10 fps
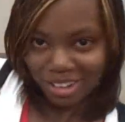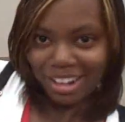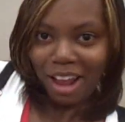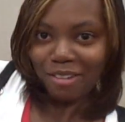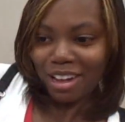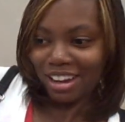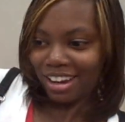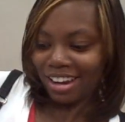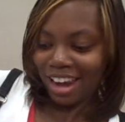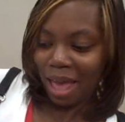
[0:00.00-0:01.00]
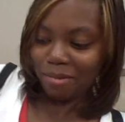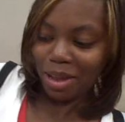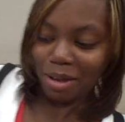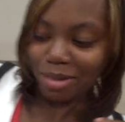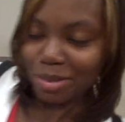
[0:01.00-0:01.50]
book that I read in the
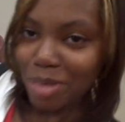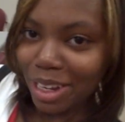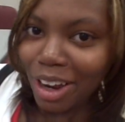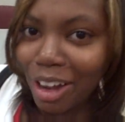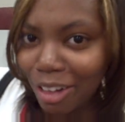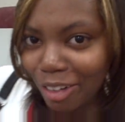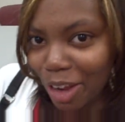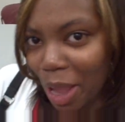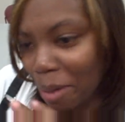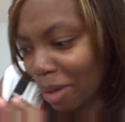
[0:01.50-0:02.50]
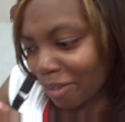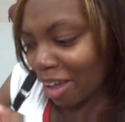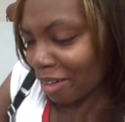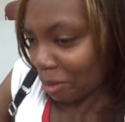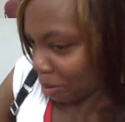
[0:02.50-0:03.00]
library was Money Hungry, and my
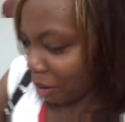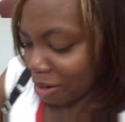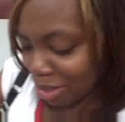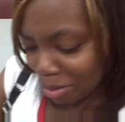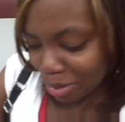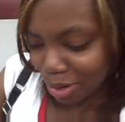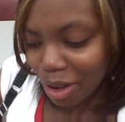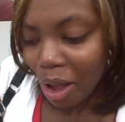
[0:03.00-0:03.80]
favorite part of the book